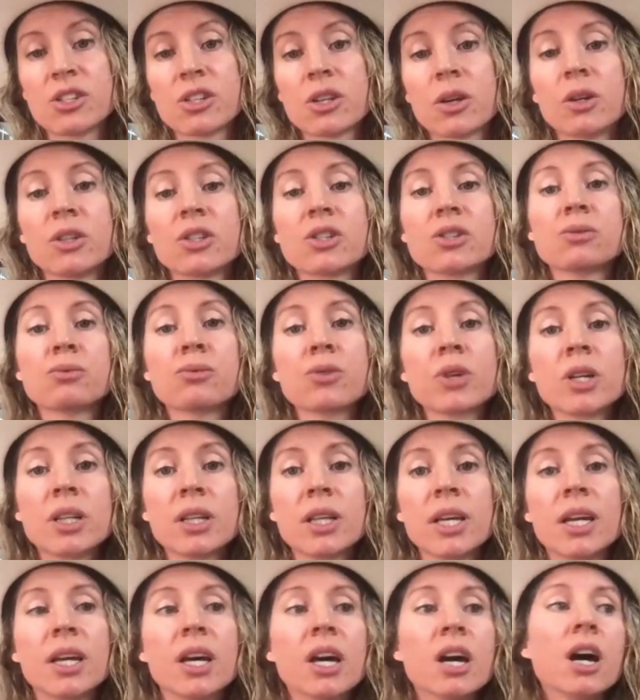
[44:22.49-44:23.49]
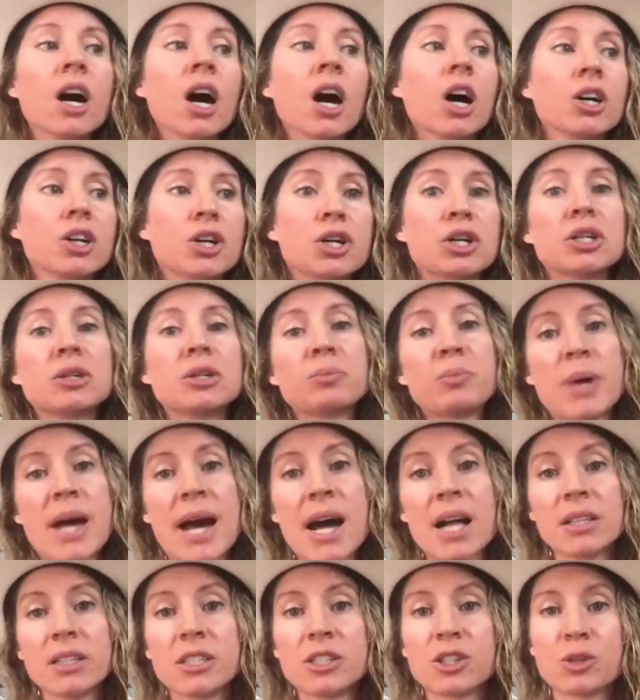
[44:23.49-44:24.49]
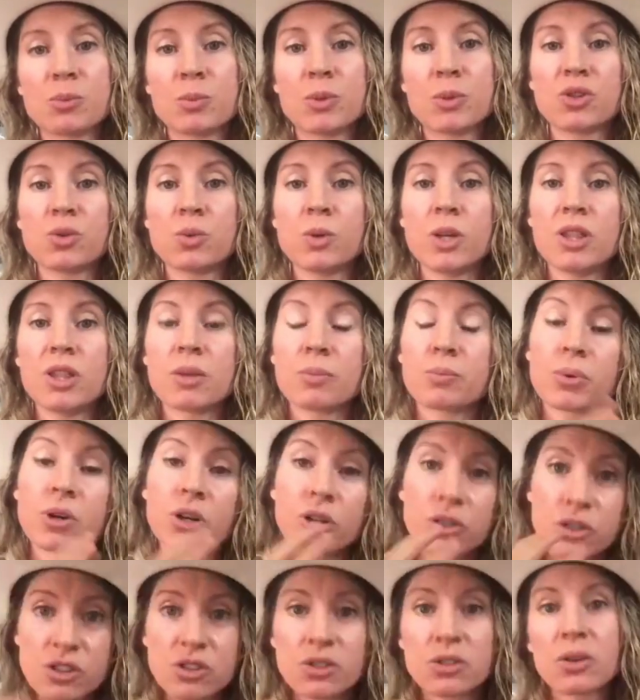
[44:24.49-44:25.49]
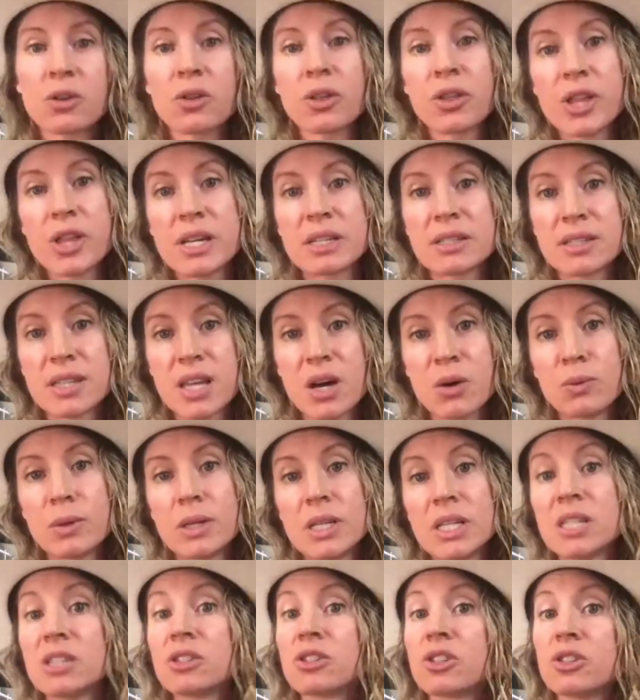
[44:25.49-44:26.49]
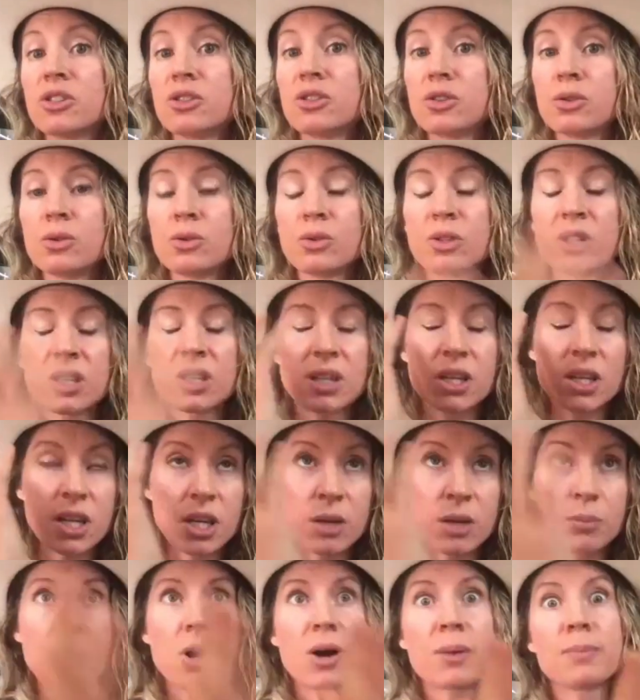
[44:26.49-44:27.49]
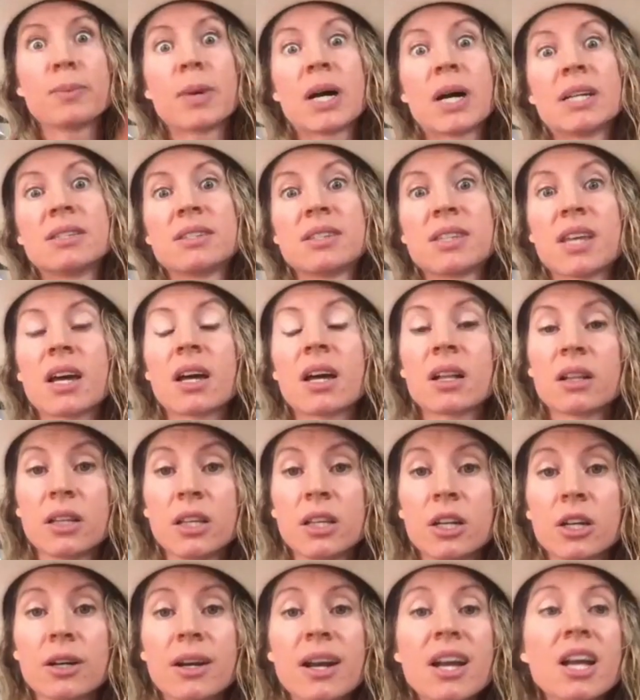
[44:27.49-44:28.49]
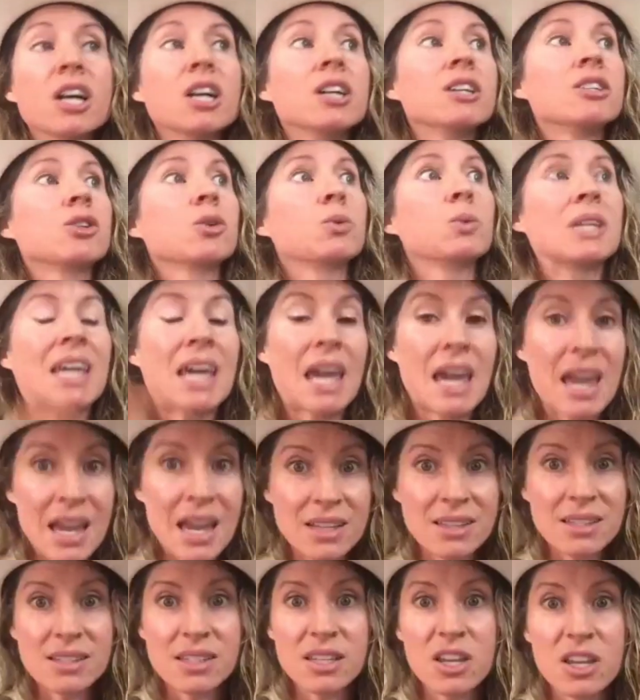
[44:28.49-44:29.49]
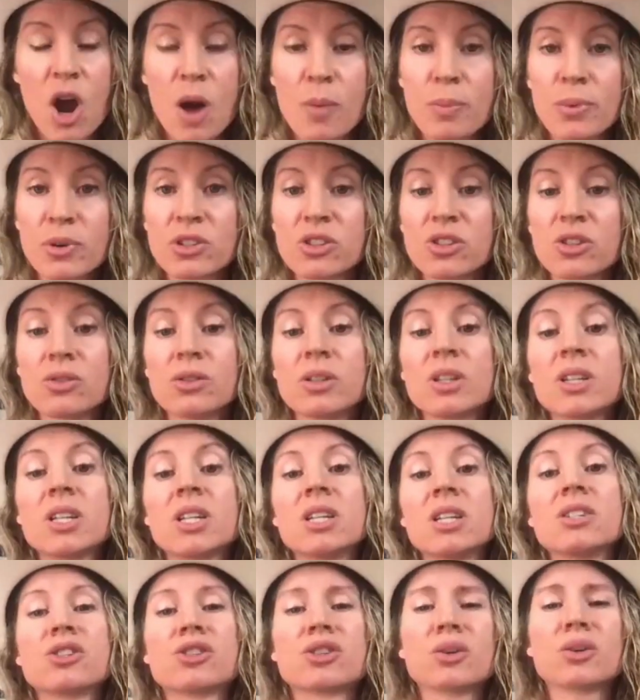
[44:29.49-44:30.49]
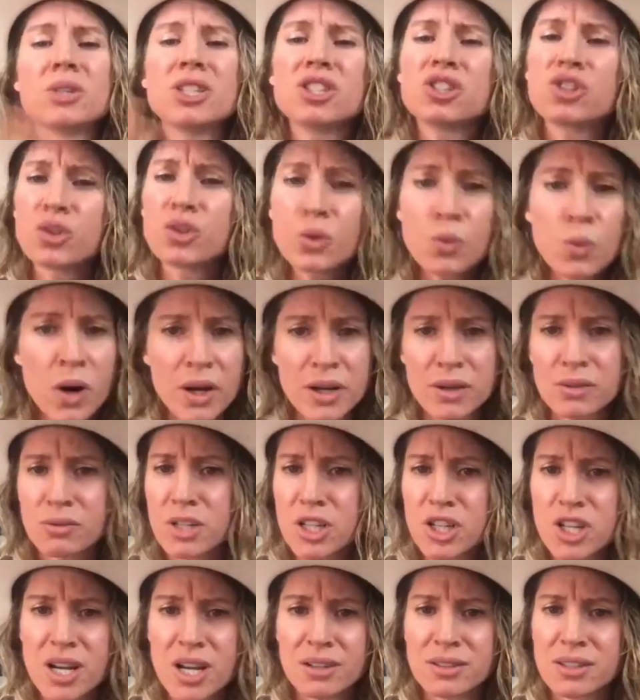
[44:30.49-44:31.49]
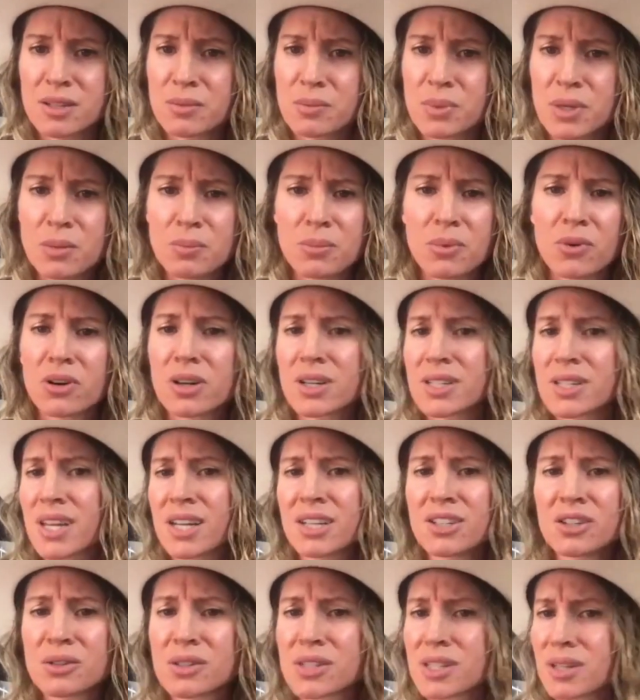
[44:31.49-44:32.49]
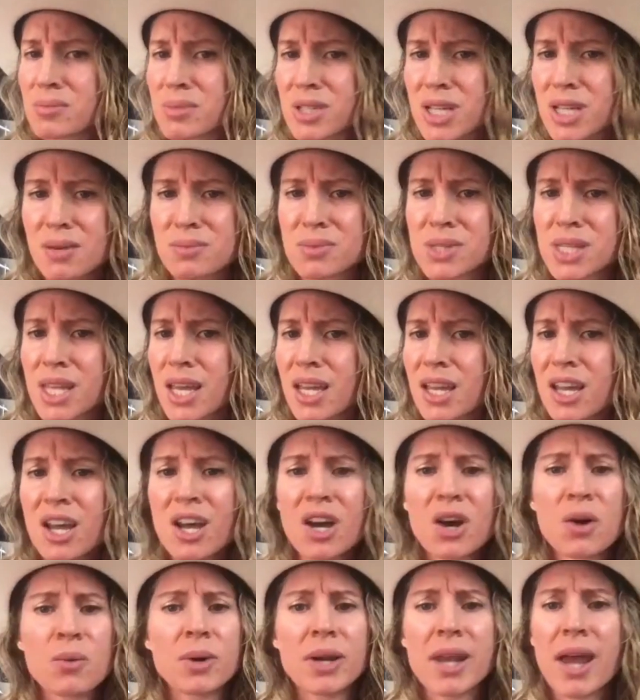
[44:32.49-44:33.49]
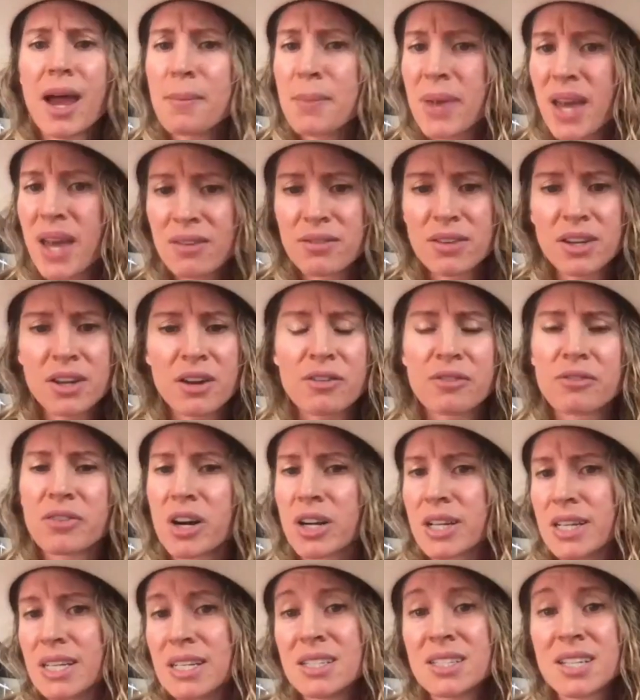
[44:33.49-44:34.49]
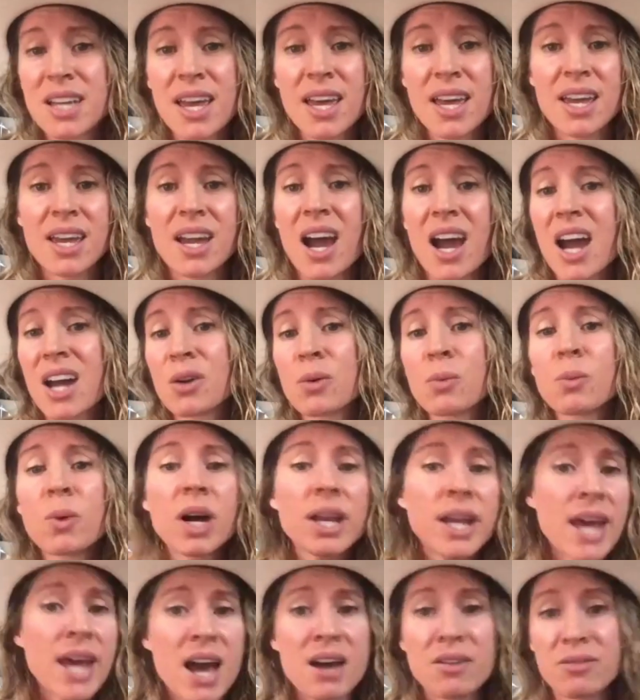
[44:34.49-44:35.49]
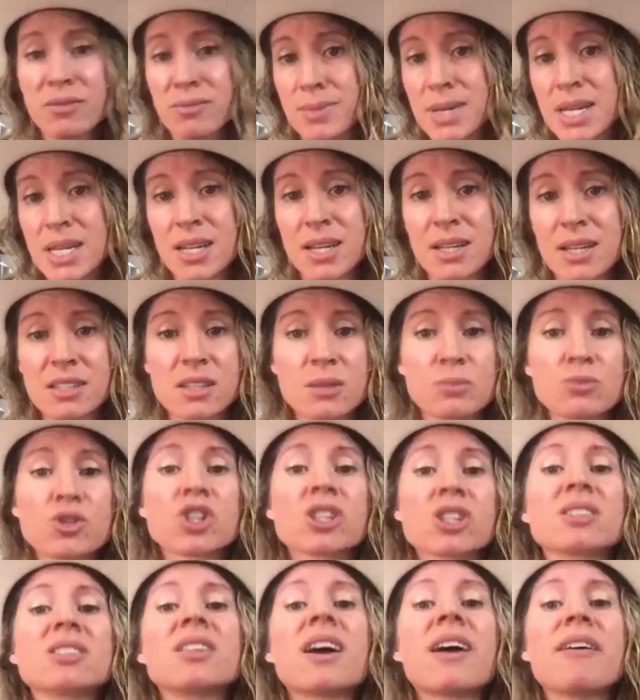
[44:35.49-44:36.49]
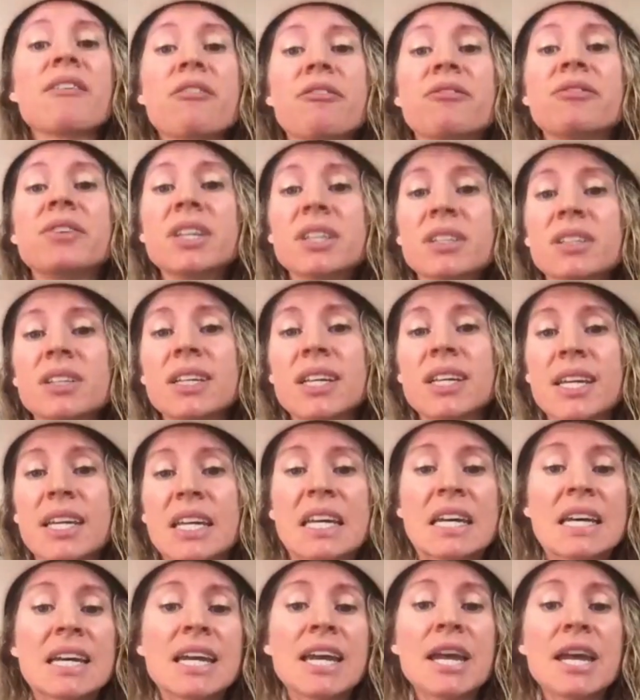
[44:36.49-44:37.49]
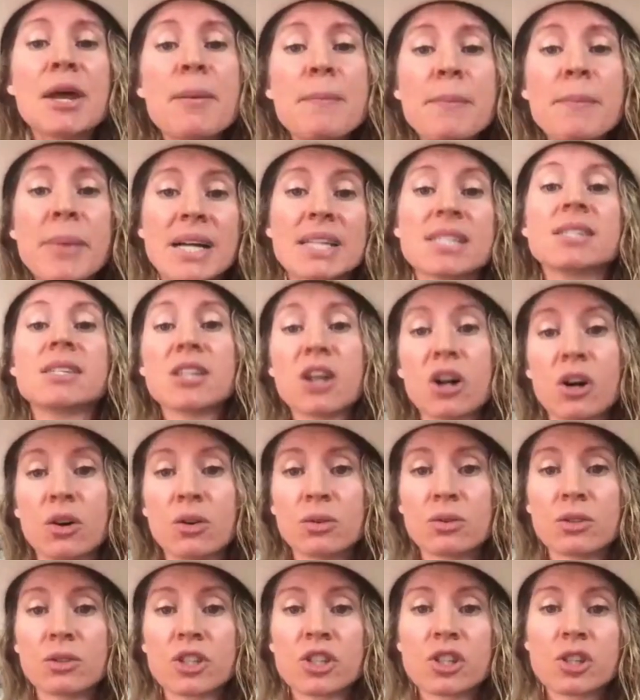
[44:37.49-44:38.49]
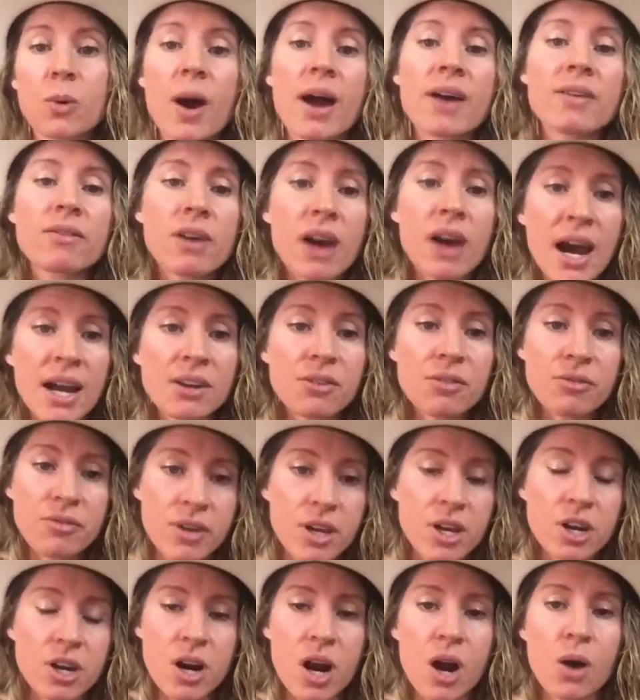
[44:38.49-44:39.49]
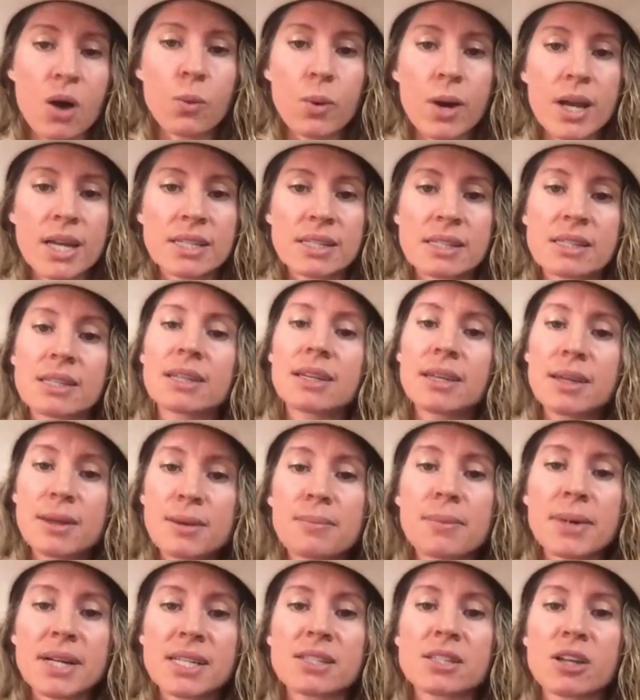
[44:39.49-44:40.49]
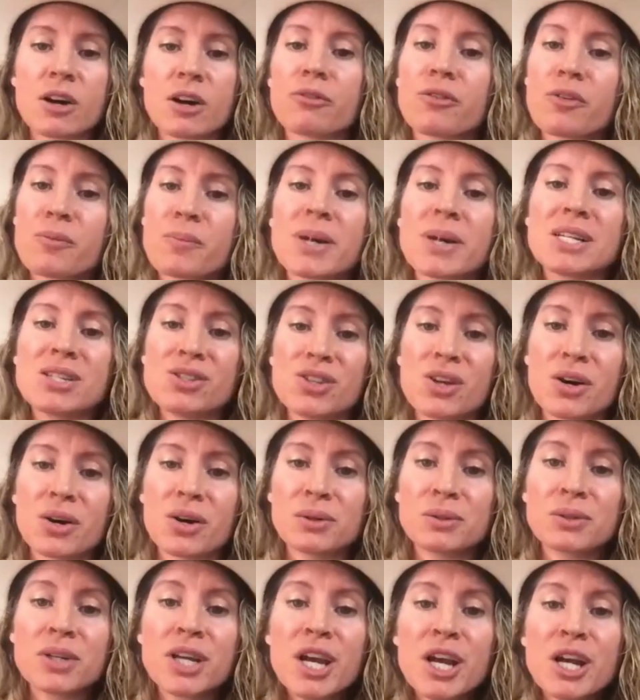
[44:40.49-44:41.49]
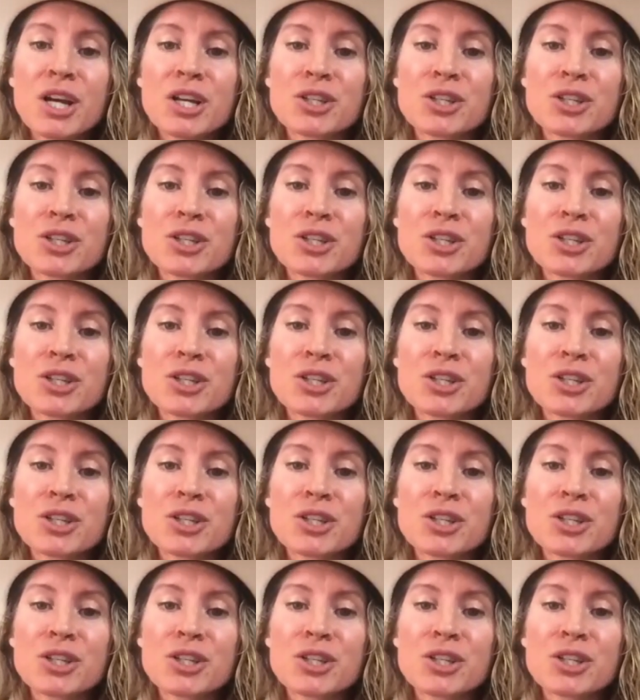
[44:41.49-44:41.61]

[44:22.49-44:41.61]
So it's really a good balance between the personal things that we need to do to keep our mindset clear, so we can see opportunities. So we do want to reach out to people, because I know sometimes, like when I'm having a funky day, I don't want to have meetings. I'm just not feeling in my zone. So I've got to figure out ways to keep myself in my zone.